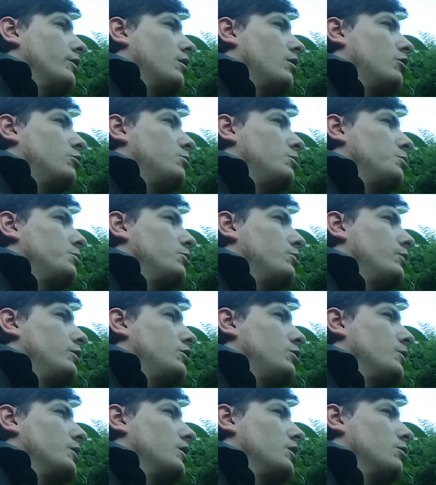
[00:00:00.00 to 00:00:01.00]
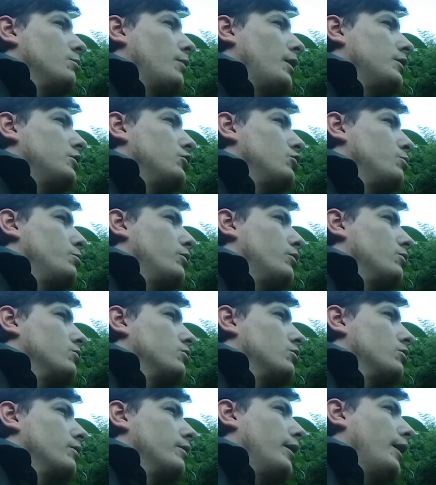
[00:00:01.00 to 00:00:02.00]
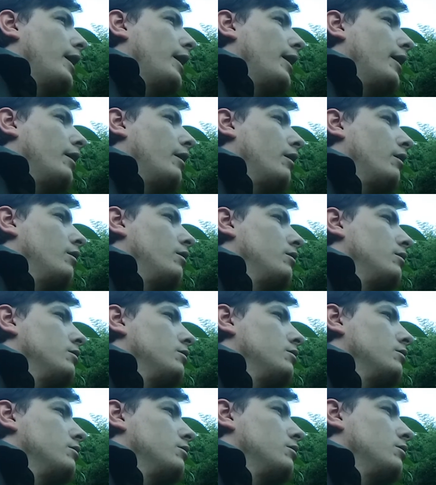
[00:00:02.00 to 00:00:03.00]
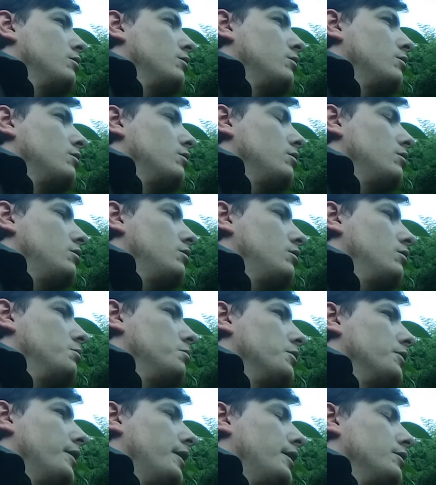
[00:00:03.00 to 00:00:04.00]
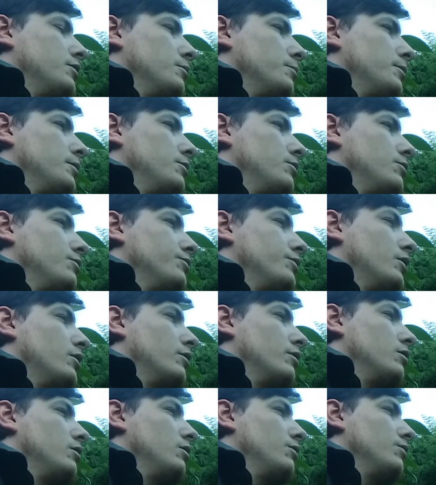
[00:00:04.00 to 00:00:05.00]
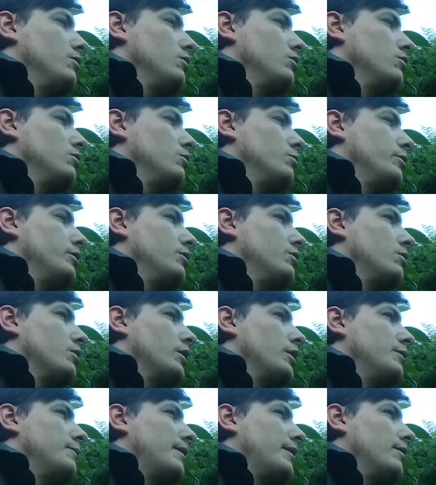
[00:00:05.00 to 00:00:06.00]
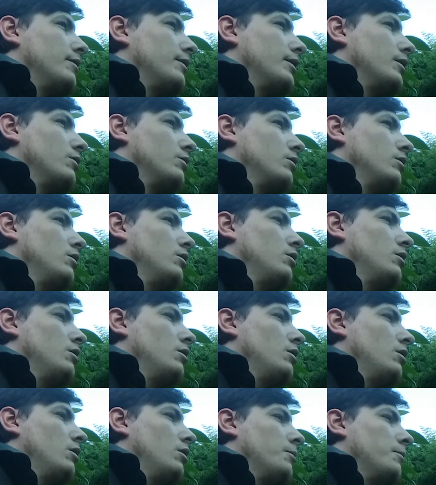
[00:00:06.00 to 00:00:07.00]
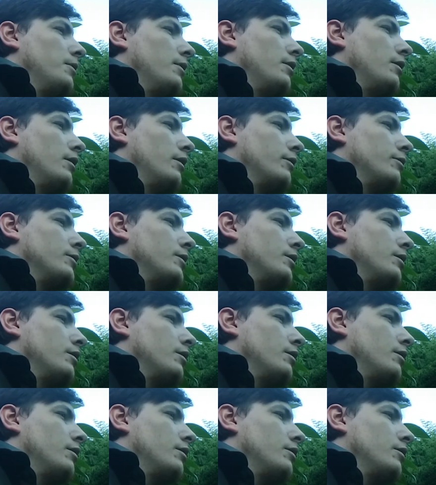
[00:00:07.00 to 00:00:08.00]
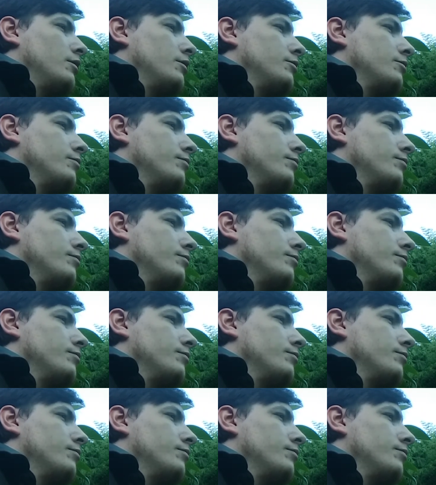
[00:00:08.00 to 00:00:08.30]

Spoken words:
I can't remember which, we're going back to Gibraltar again, but that's a bit too far in the future to be talking about now. But yeah,